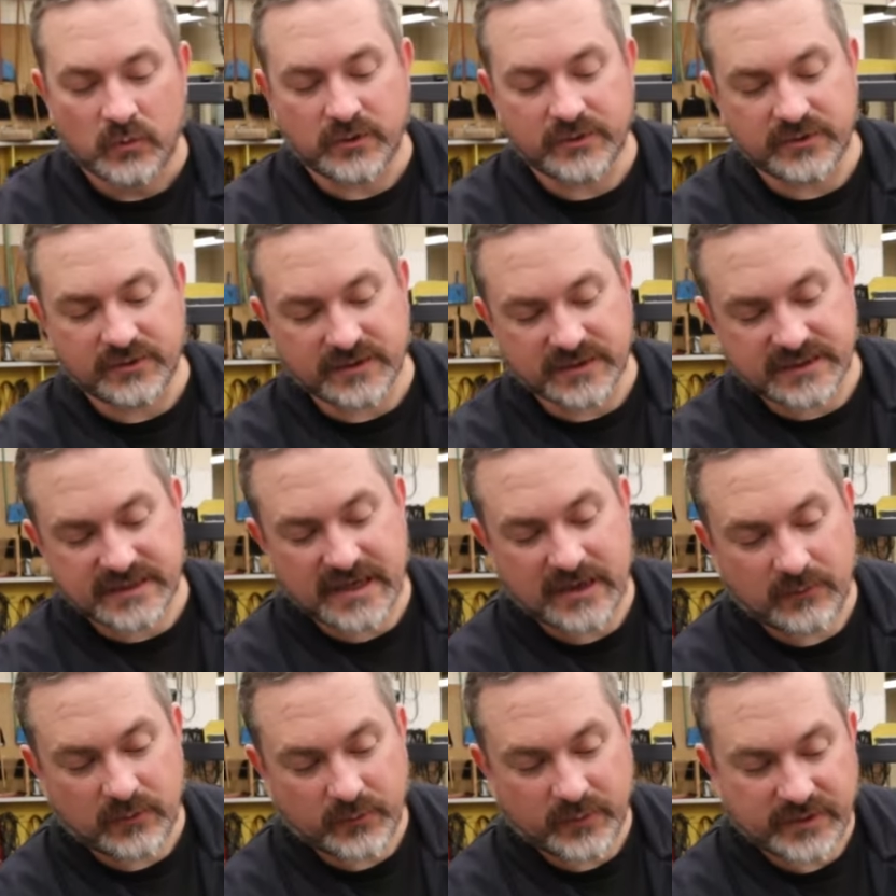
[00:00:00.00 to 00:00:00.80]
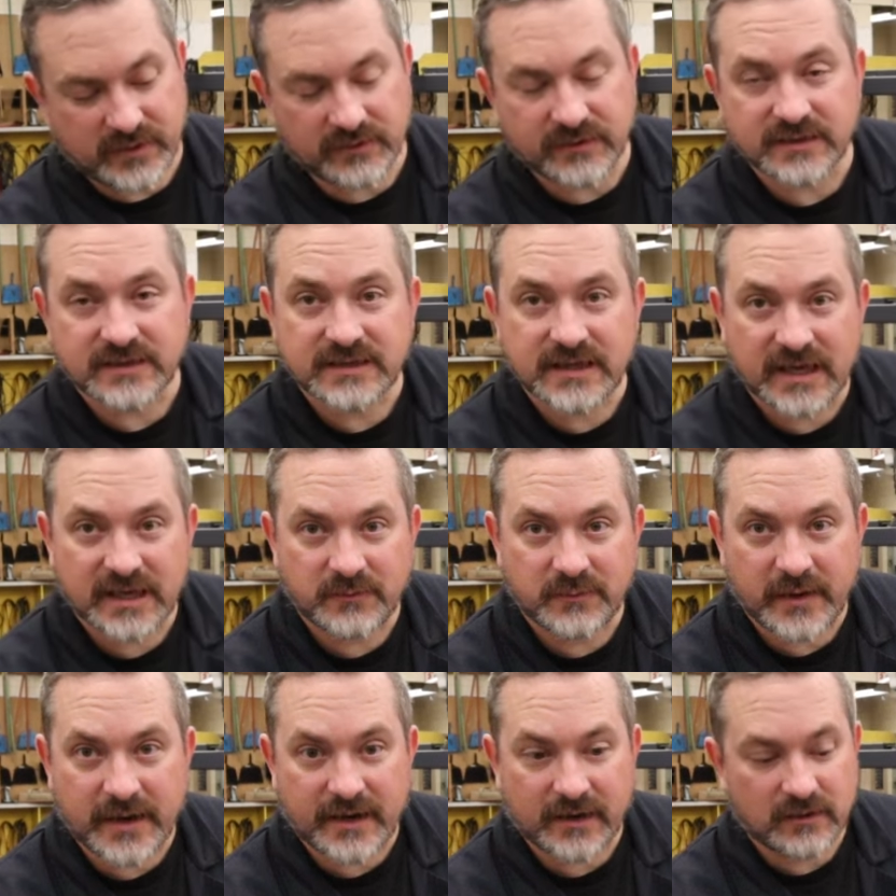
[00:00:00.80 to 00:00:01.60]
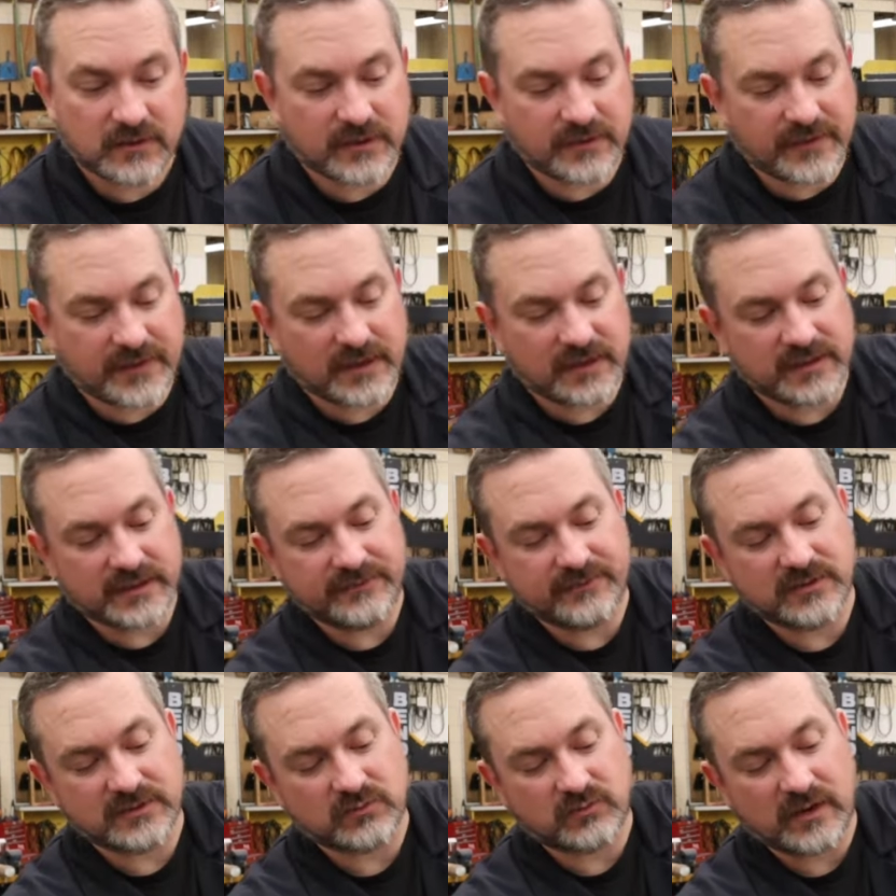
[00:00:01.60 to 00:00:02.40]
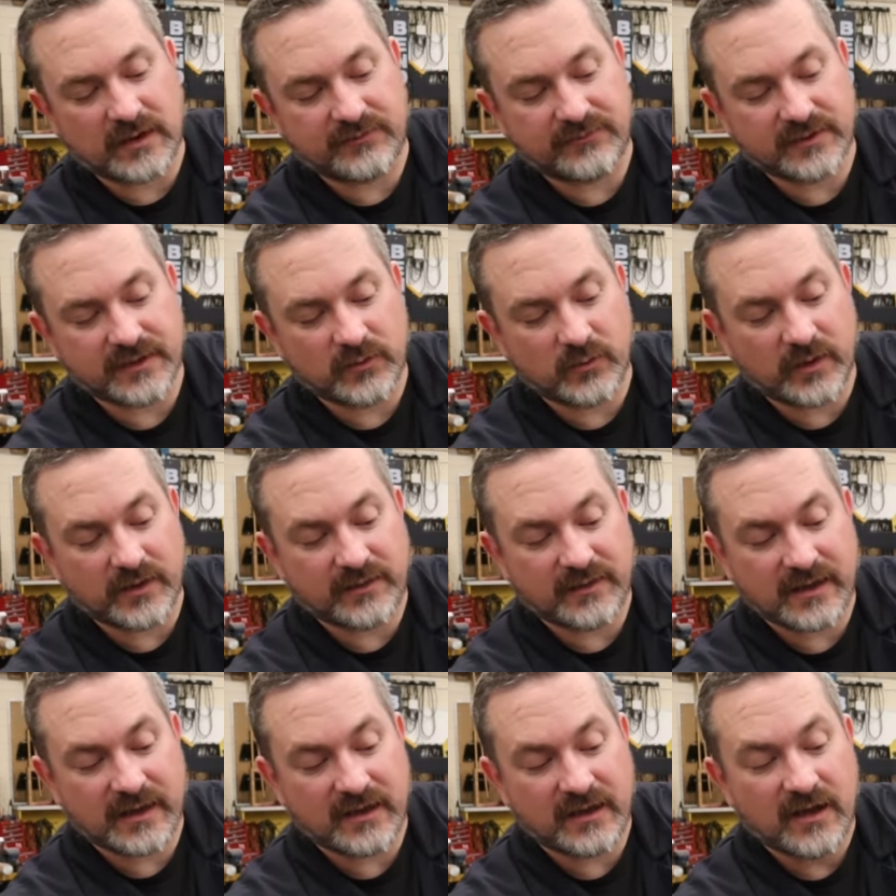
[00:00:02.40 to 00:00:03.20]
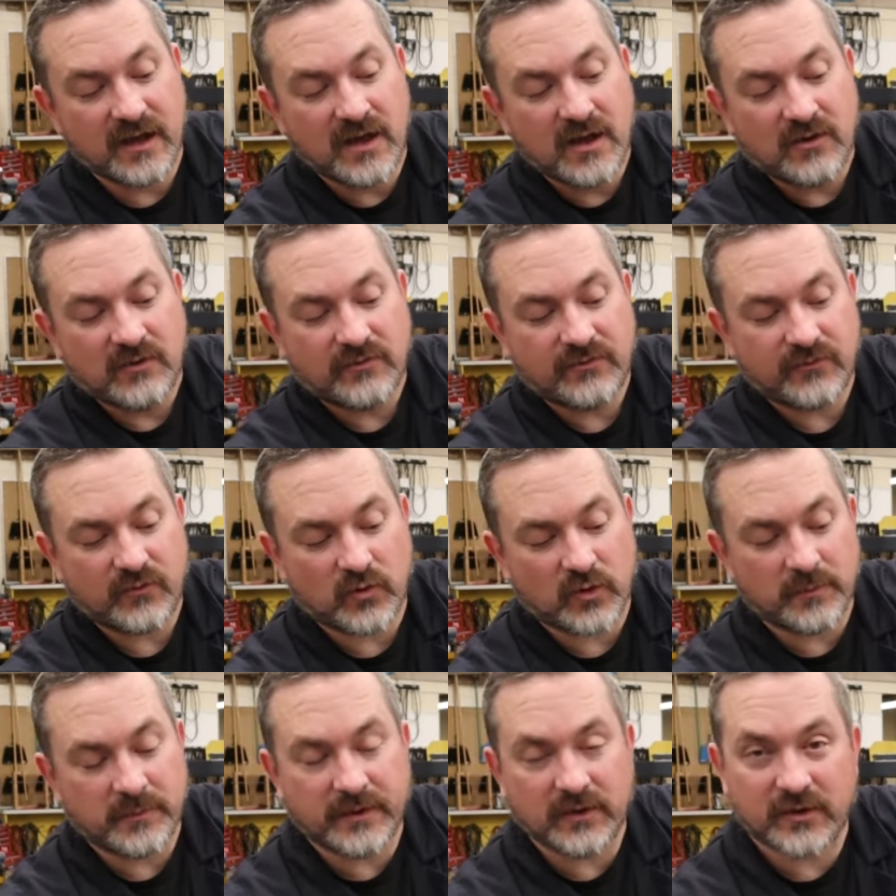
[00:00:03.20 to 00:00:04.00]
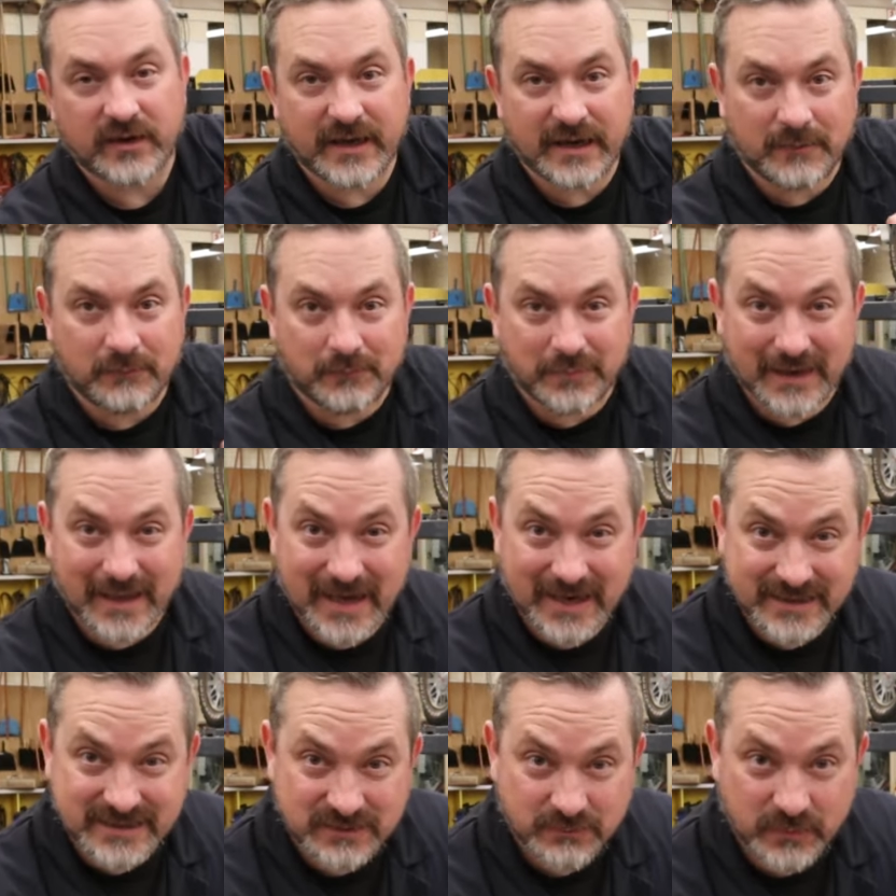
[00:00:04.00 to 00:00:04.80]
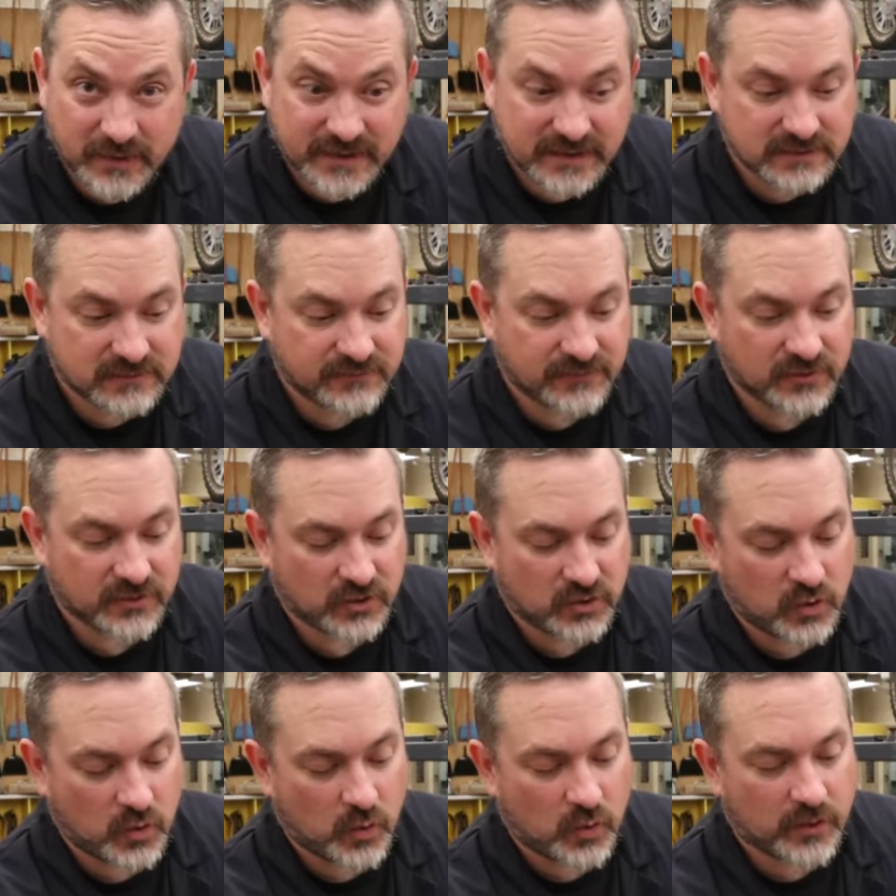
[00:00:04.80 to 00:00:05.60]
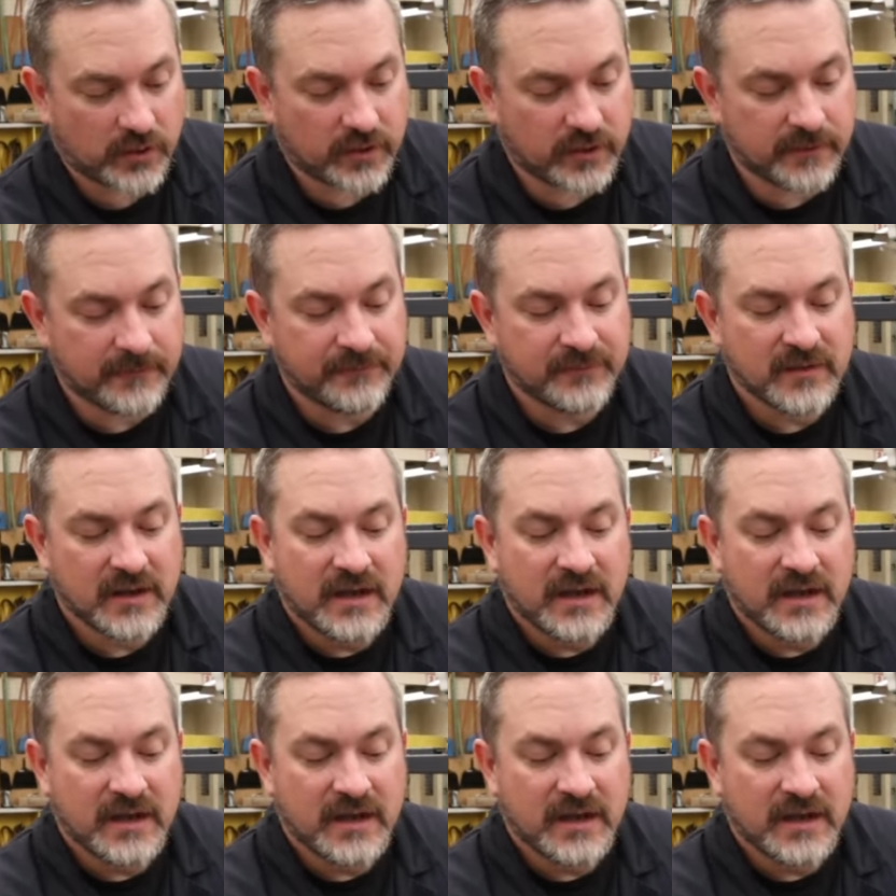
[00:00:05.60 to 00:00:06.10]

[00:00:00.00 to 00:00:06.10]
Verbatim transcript: We'll do the same when we do the side panel, and that'll leave us roughly with a four mil kind of black space for the corner.